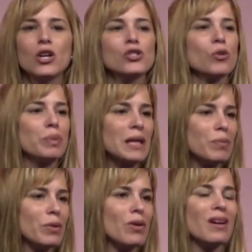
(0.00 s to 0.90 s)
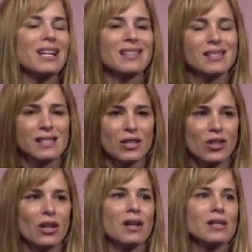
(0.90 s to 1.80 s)
so people
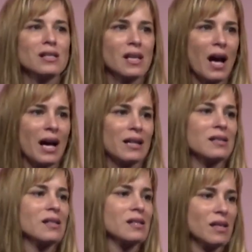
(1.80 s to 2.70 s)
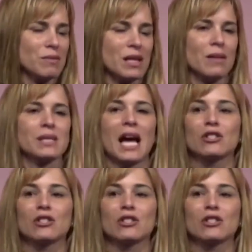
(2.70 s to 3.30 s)
consider signs, symptoms,